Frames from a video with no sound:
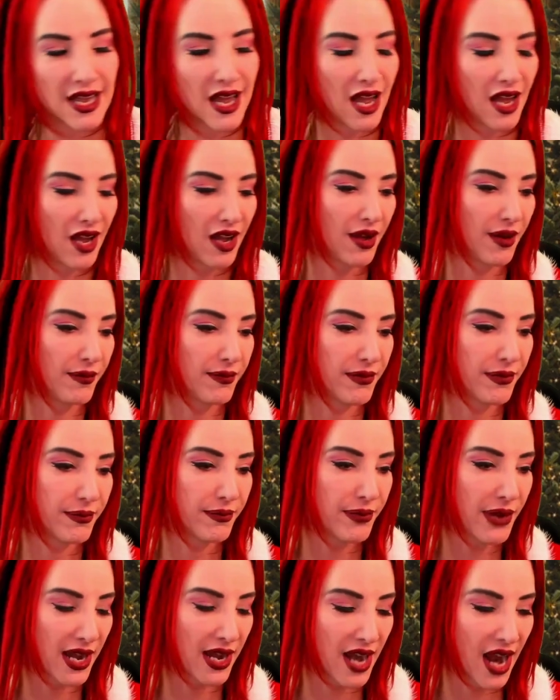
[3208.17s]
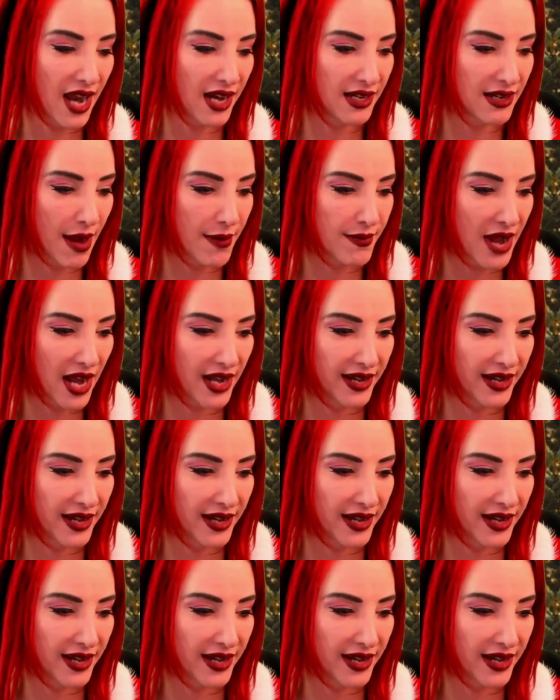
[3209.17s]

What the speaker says: but I'm not